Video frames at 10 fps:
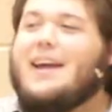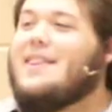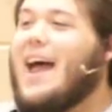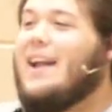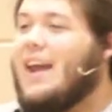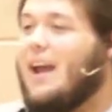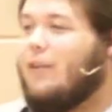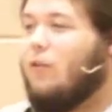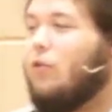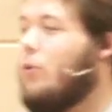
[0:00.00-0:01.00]
That takes
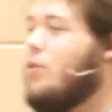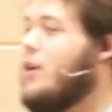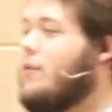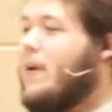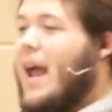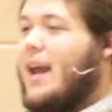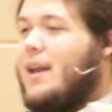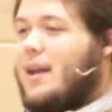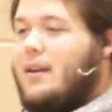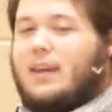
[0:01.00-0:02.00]
us through the
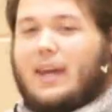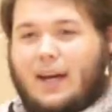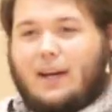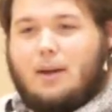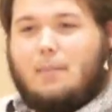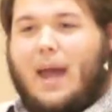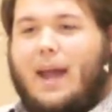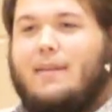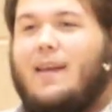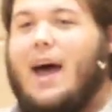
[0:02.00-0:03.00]
divided kingdom
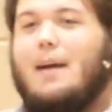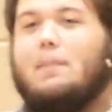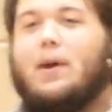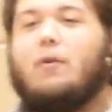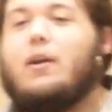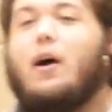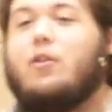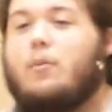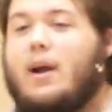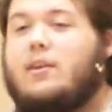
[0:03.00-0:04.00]
time period all
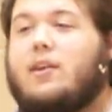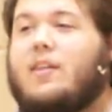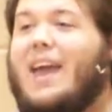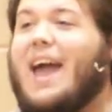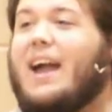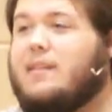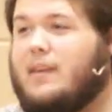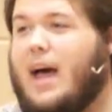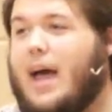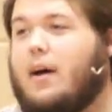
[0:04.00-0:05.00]
the way to the
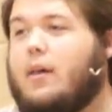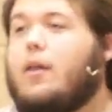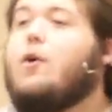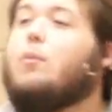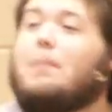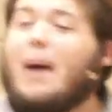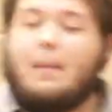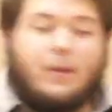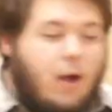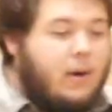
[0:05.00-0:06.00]
exile, when
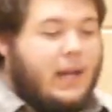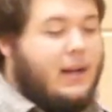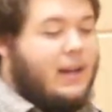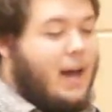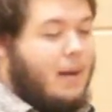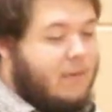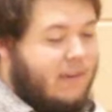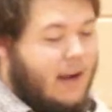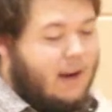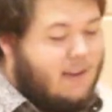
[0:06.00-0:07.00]
Babylonian comes
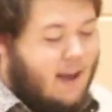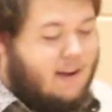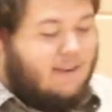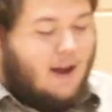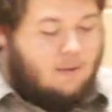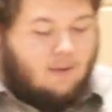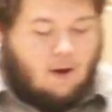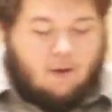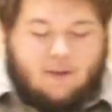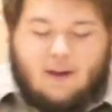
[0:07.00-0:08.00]
in and takes out
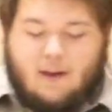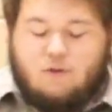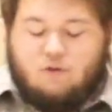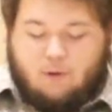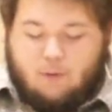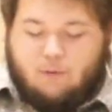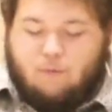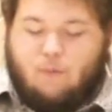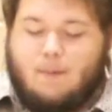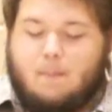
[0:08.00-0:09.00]
all the Jews
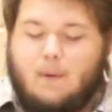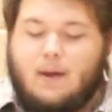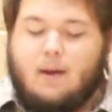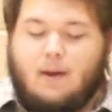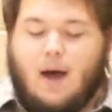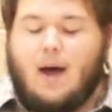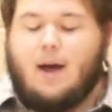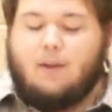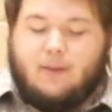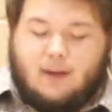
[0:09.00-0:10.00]
from
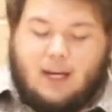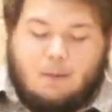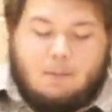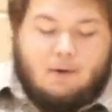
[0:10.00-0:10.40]
the kingdom of